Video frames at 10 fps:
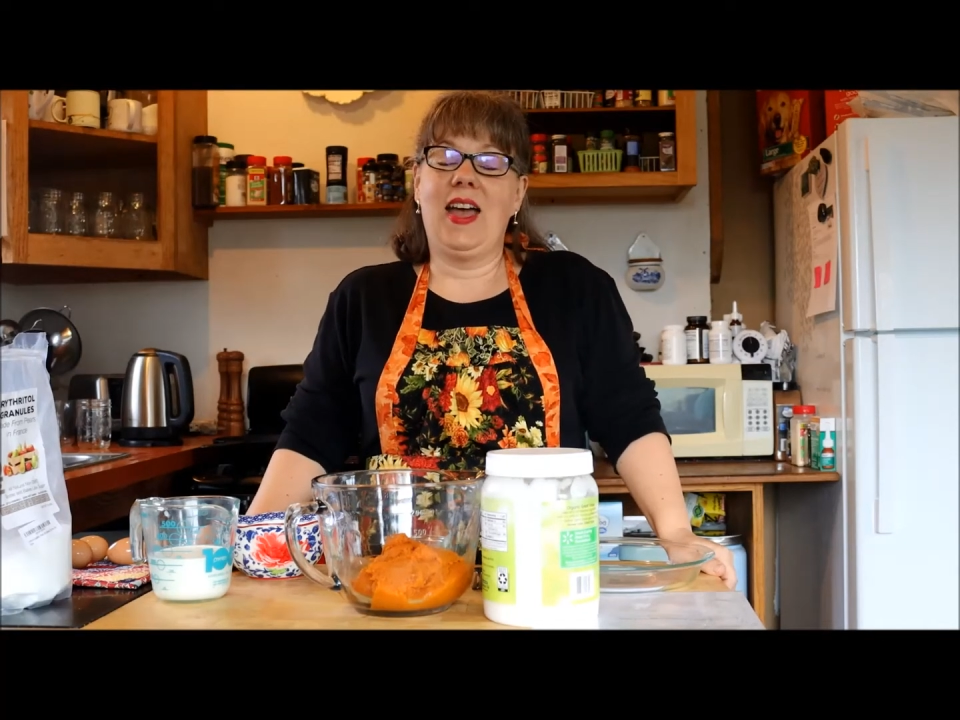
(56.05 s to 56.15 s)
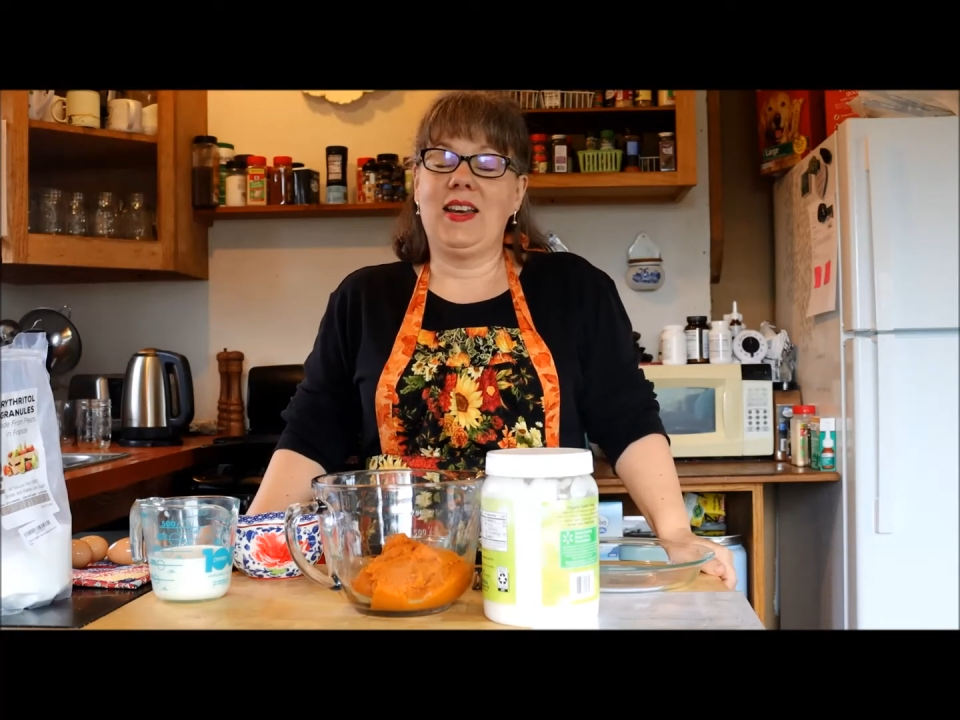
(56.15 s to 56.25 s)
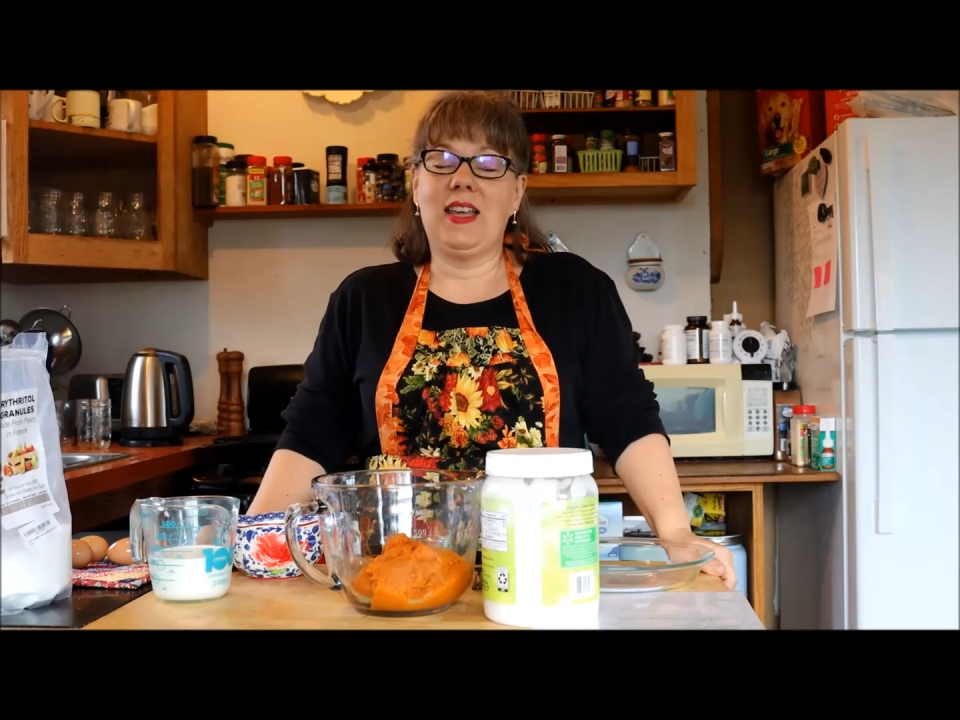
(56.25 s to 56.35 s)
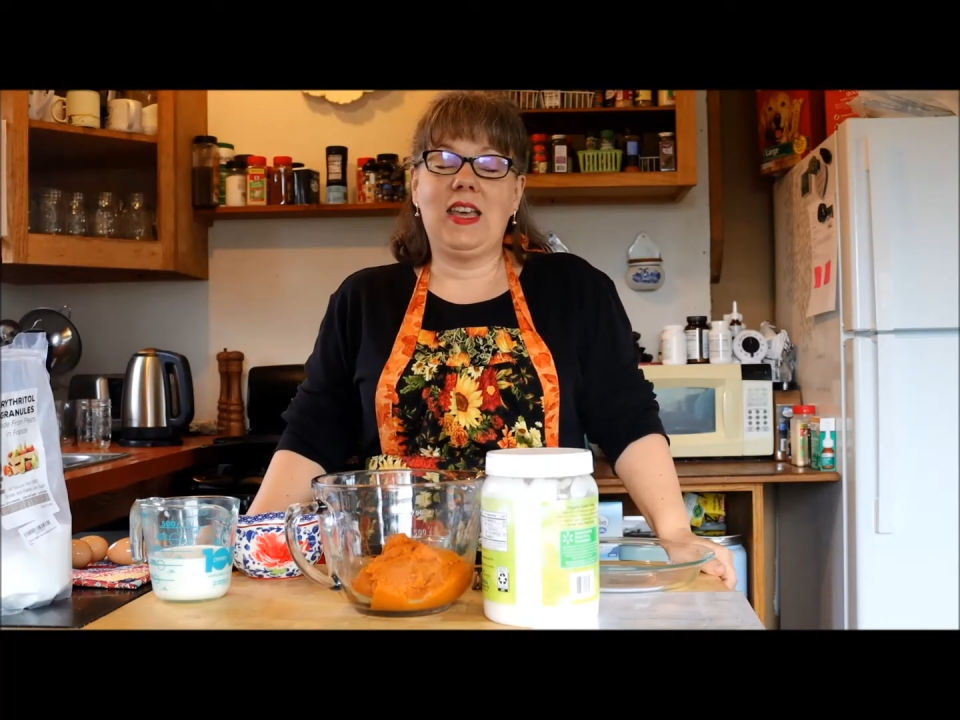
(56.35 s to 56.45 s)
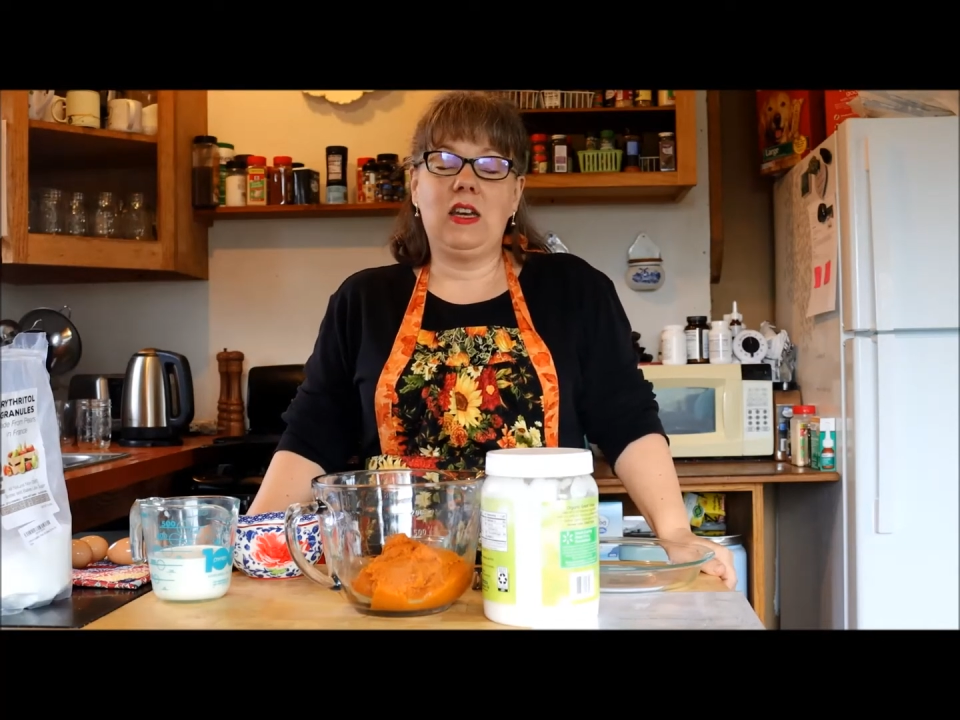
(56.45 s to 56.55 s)

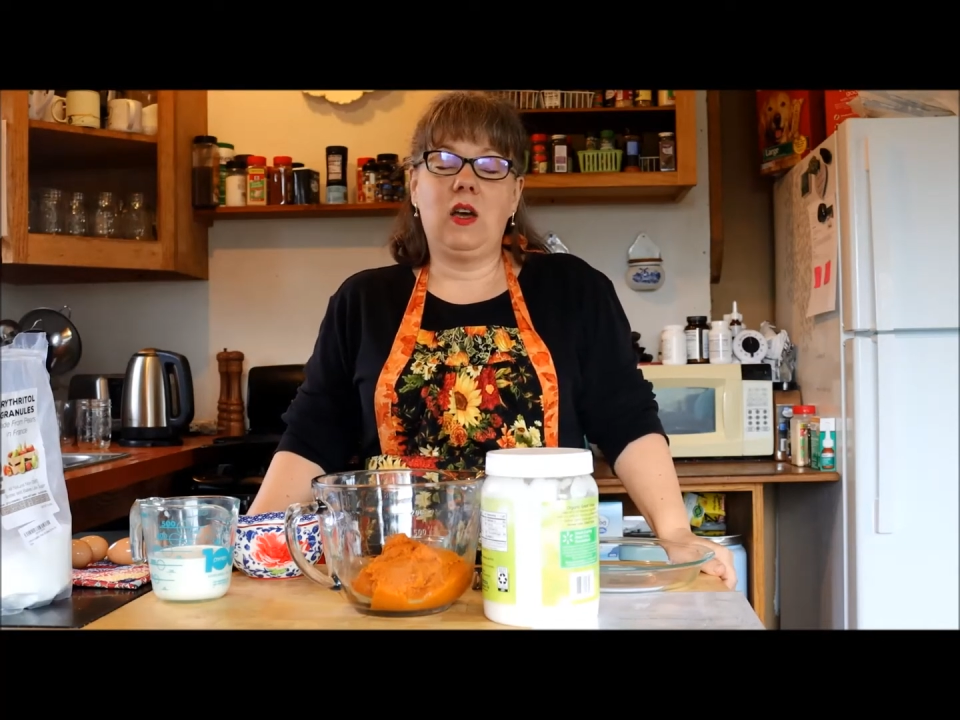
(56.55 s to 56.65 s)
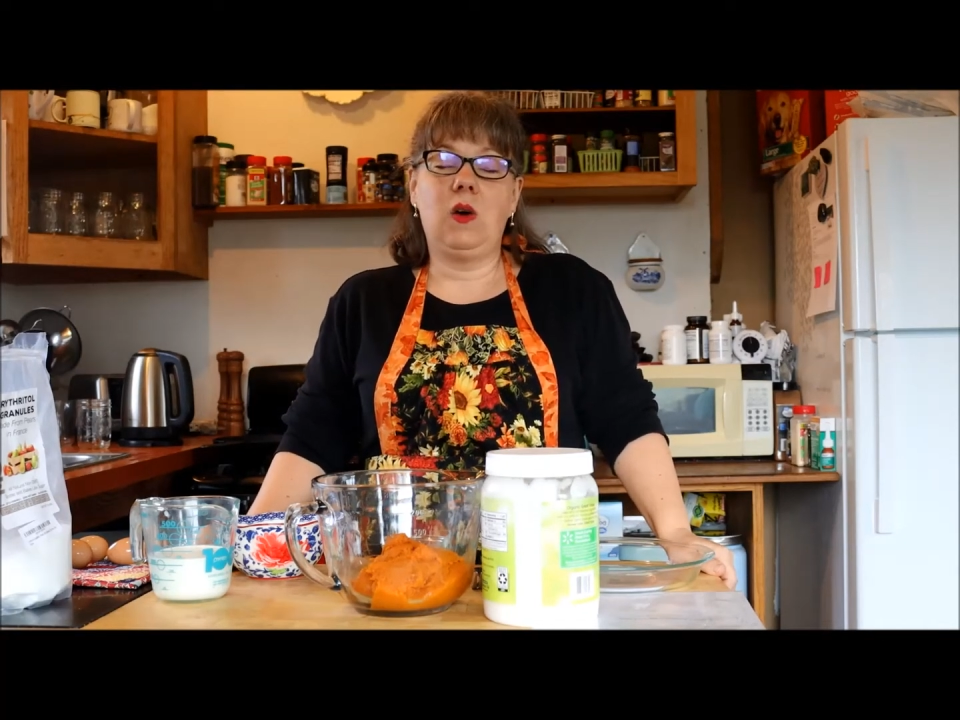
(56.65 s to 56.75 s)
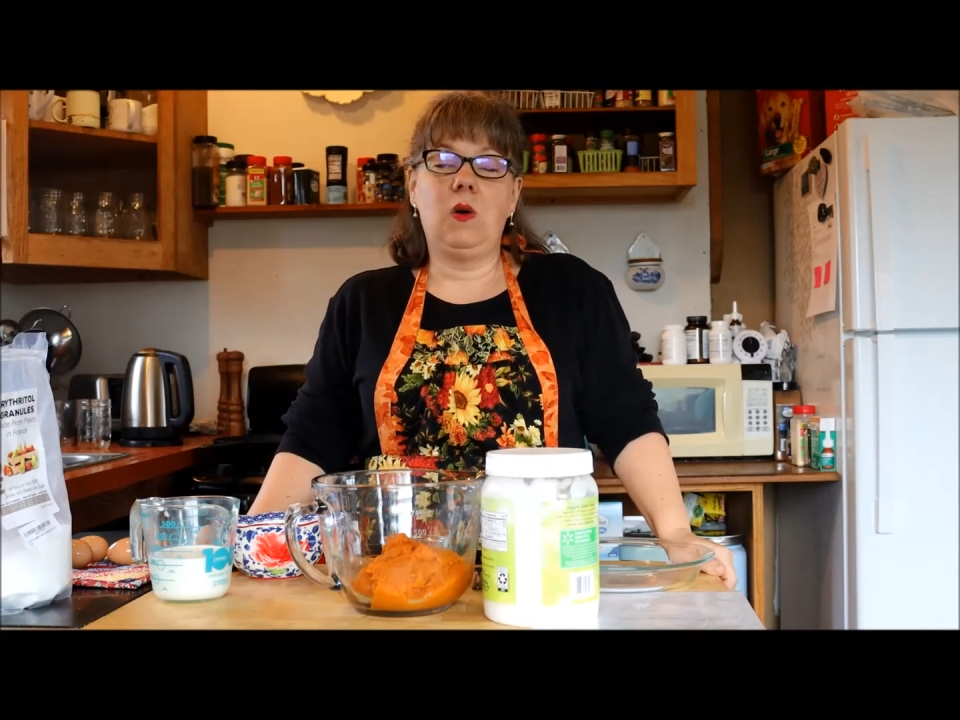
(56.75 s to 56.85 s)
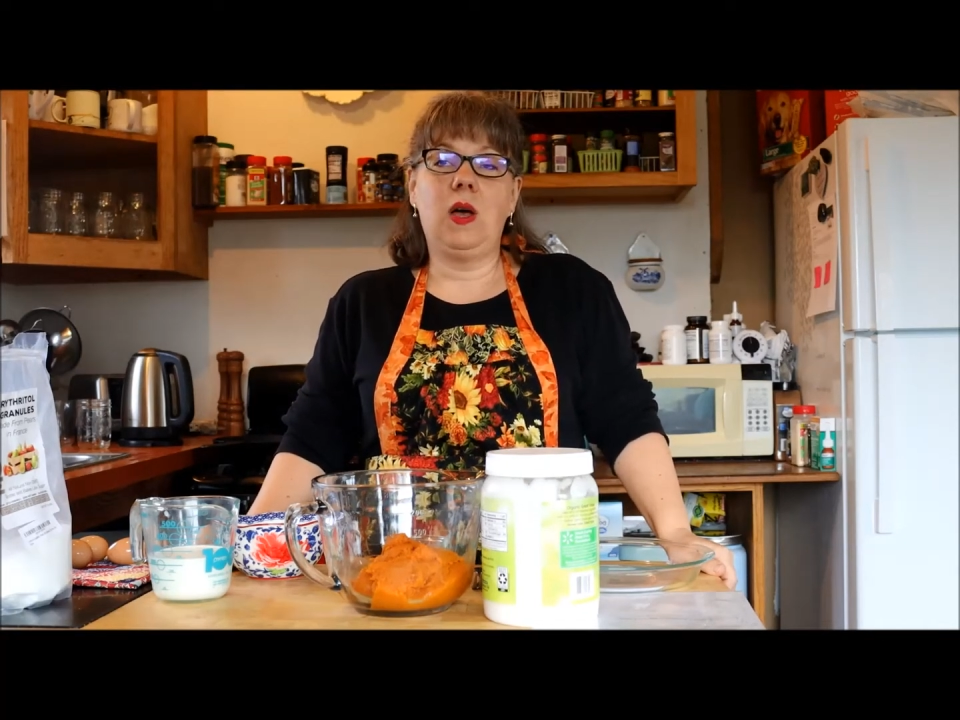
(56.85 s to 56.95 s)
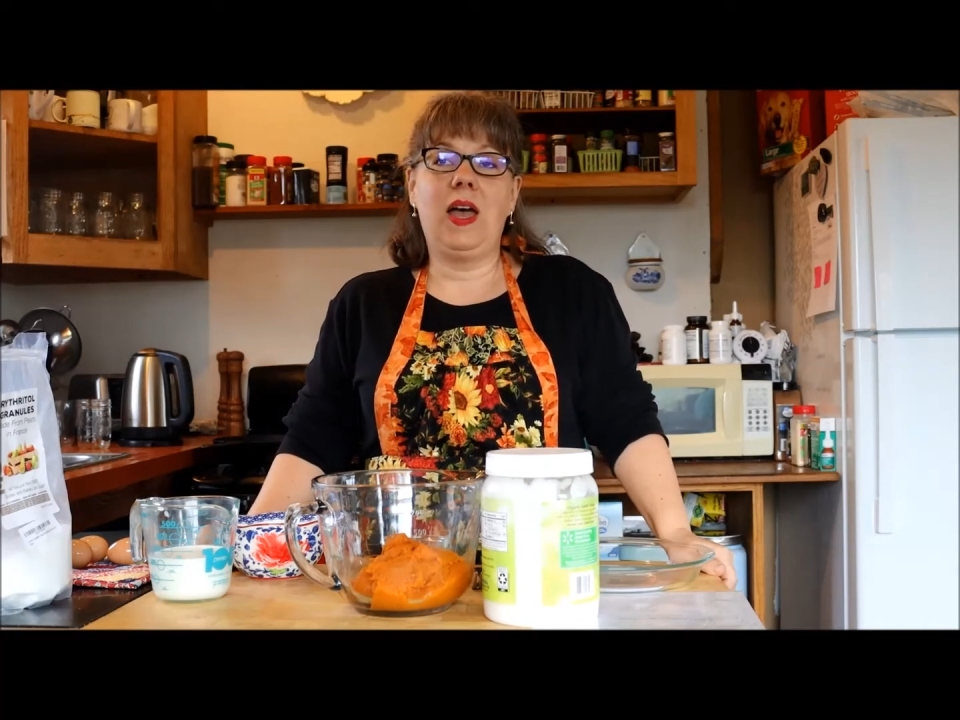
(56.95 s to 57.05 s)
And
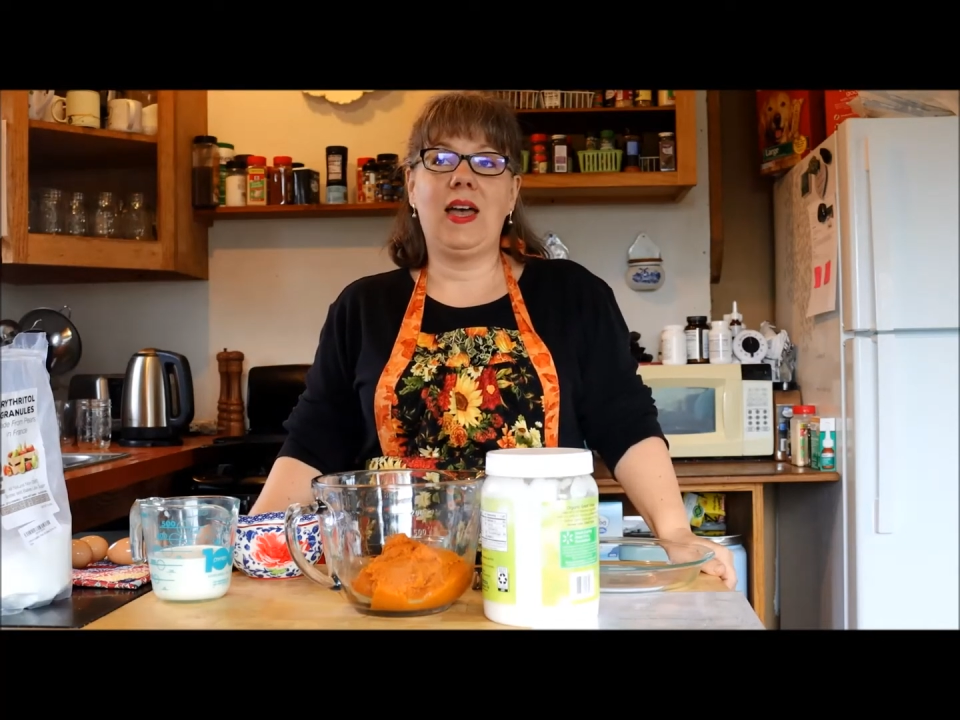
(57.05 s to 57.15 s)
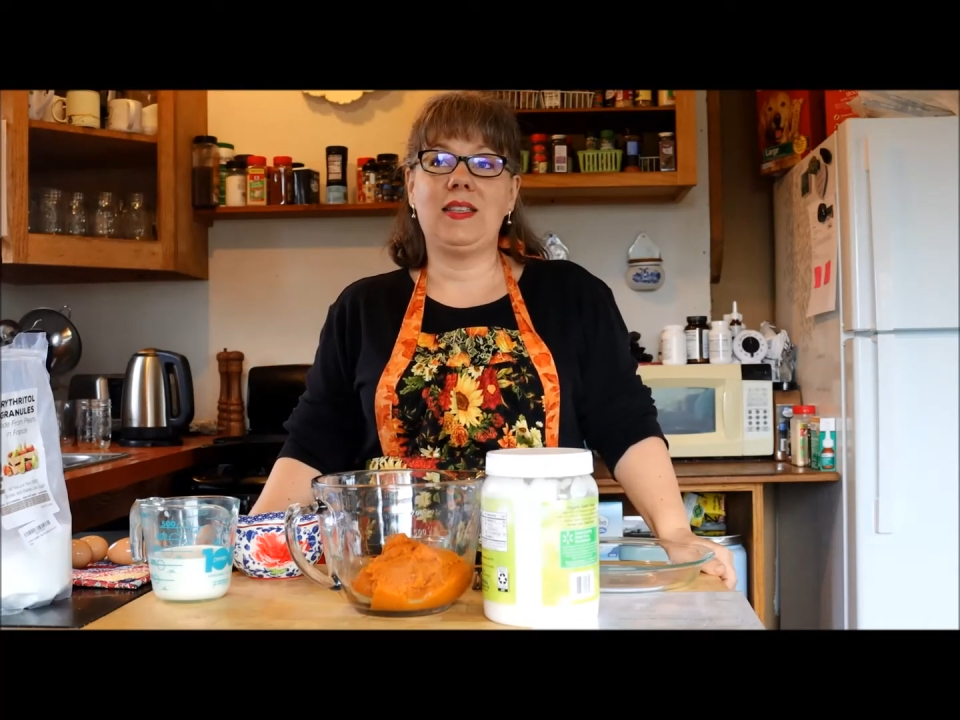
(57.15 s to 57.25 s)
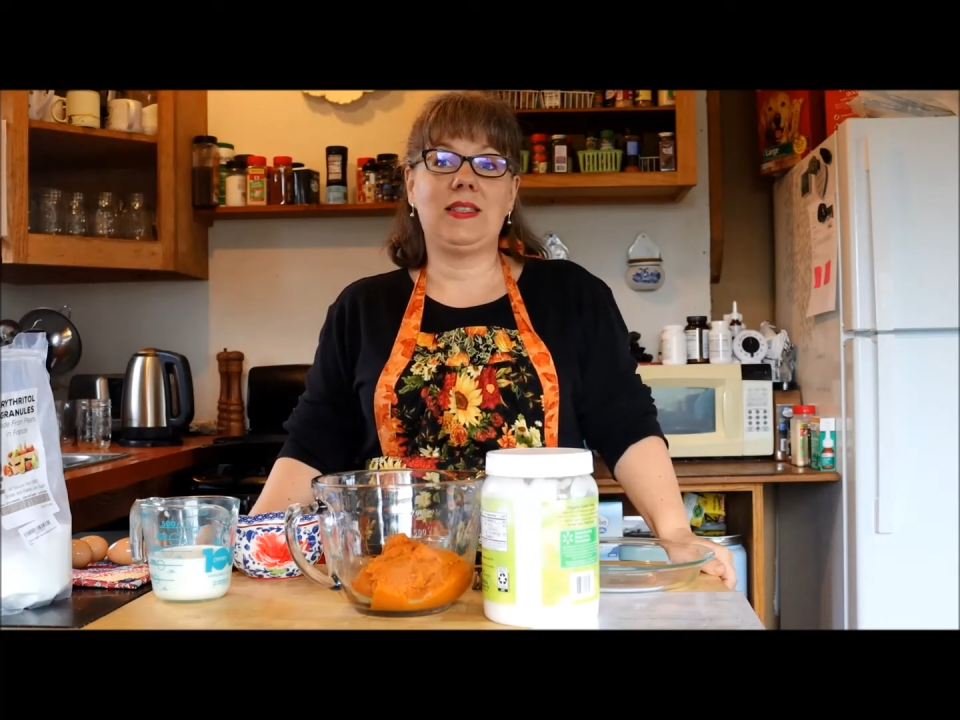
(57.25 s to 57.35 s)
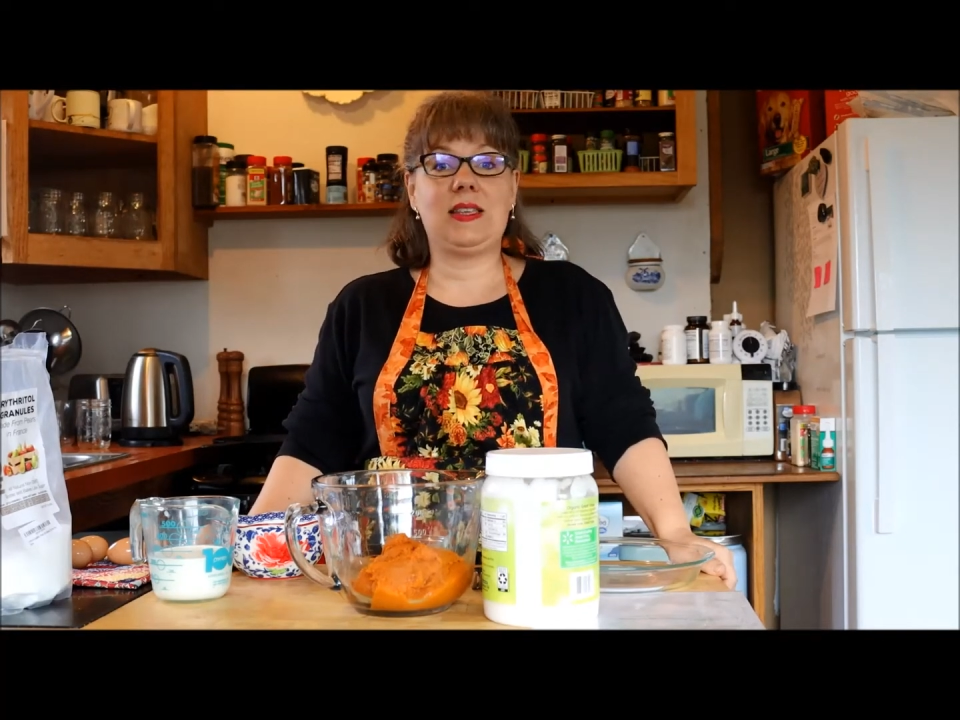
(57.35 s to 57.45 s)
keto has